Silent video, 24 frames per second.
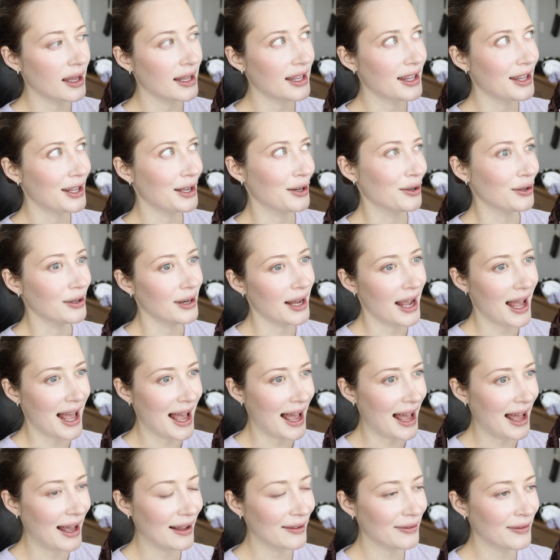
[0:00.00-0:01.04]
a year and a
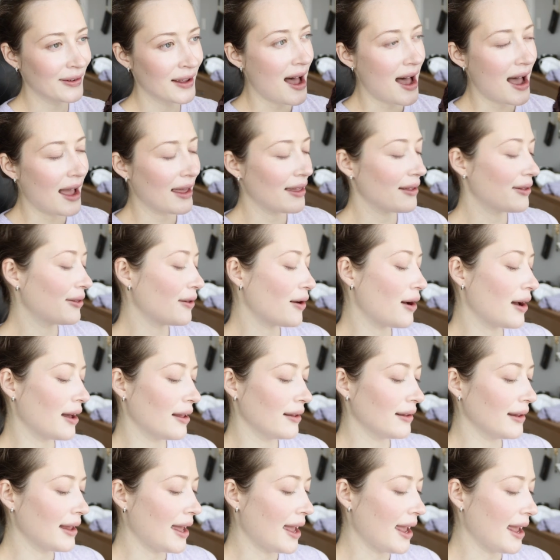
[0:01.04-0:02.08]
half, I
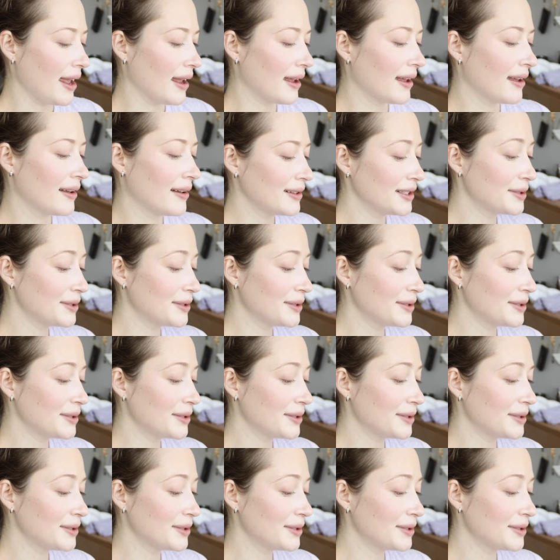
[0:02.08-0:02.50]
thought like,